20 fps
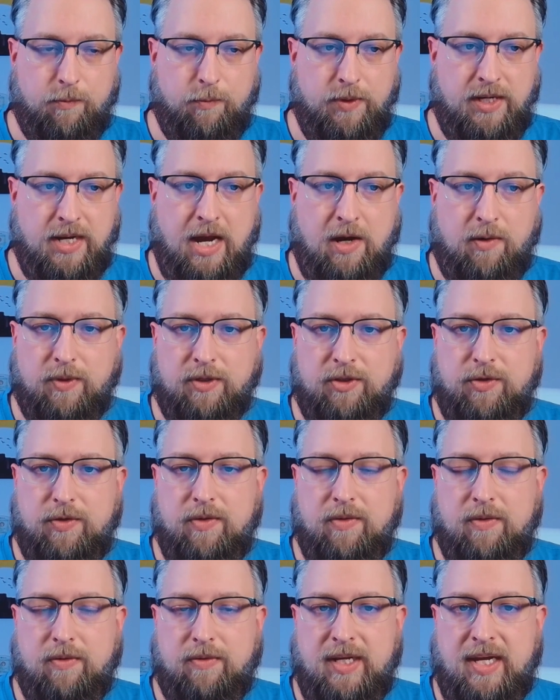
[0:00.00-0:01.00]
We now want
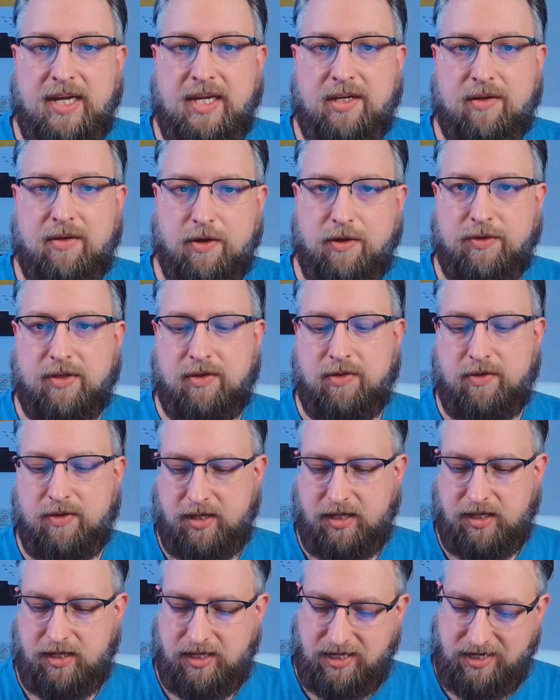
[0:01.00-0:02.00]
to take a closer
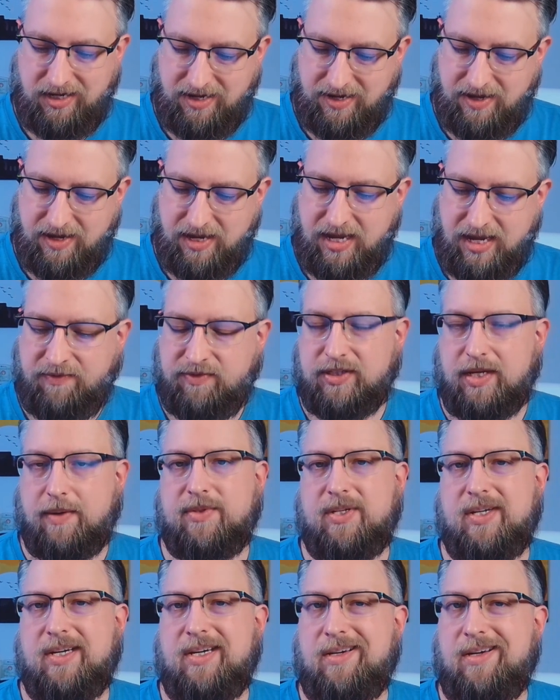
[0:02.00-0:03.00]
look if
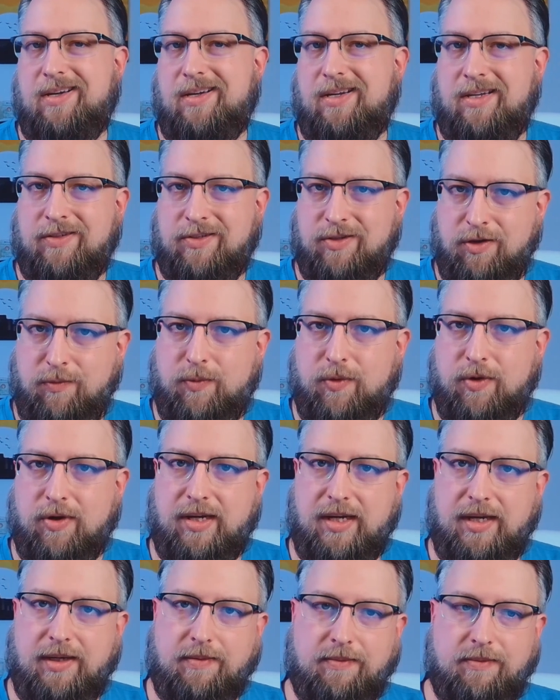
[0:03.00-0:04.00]
something is not
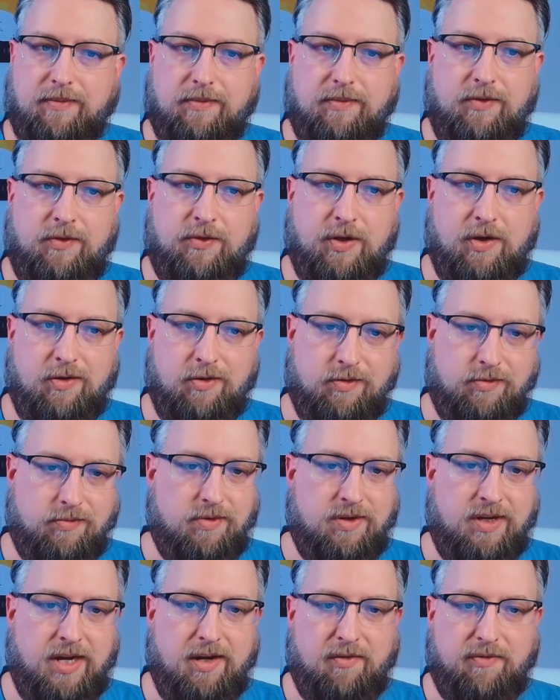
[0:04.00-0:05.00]
working. So
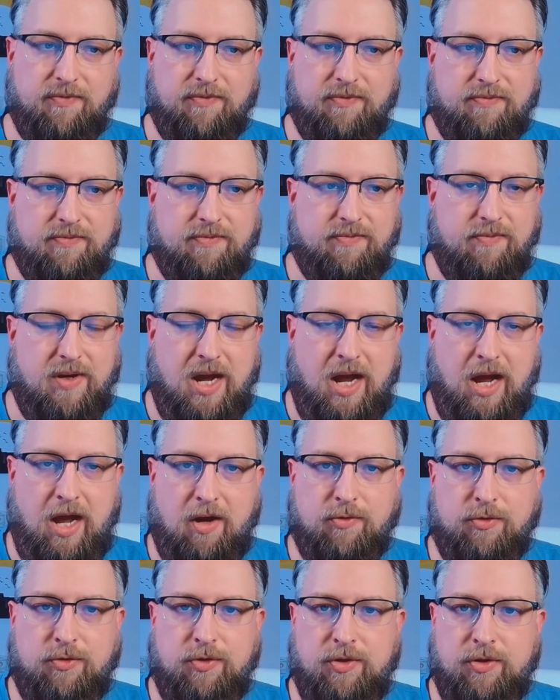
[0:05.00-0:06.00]
kind of
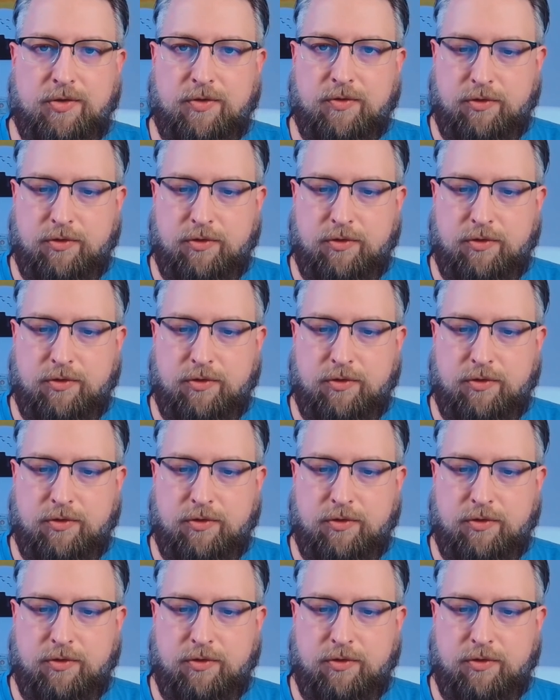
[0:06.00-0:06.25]
how do you